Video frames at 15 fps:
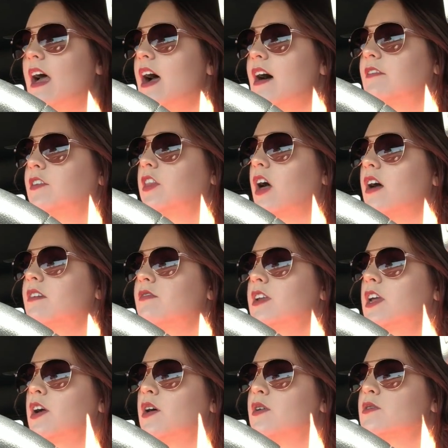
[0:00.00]
I have a lot of
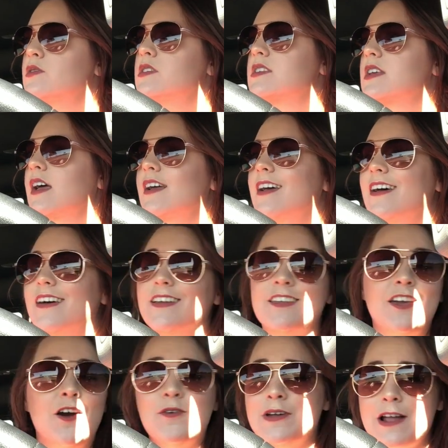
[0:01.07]
videos
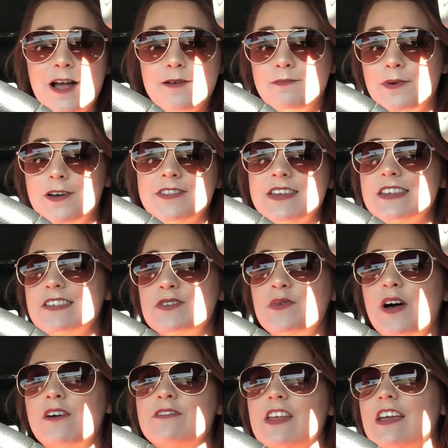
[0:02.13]
going up on this
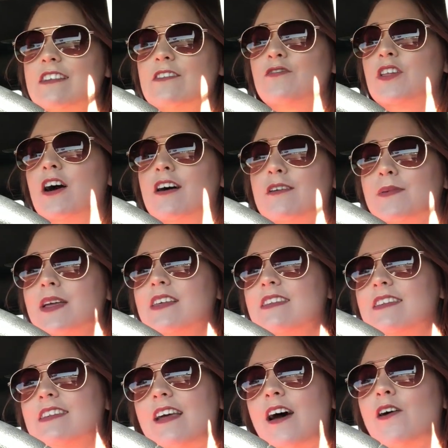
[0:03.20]
12 days of
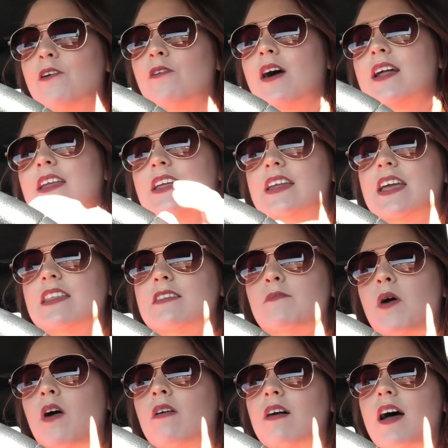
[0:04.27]
Vlogmas. So I need to get
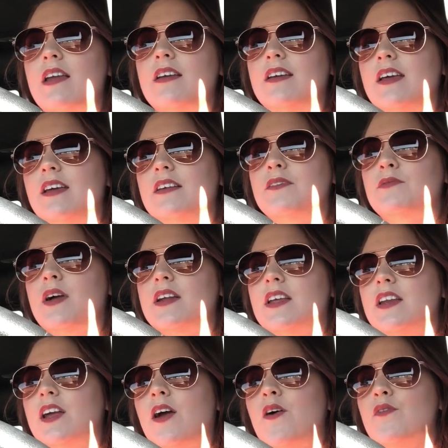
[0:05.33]
them all edited and
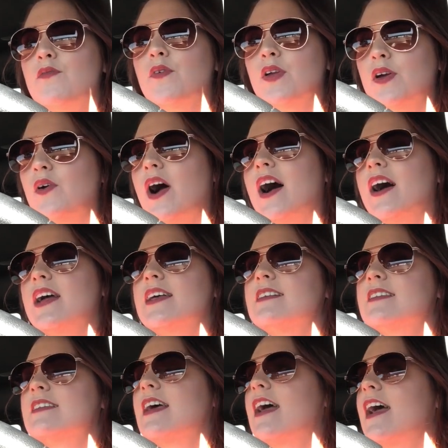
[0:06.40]
ready to go for you guys.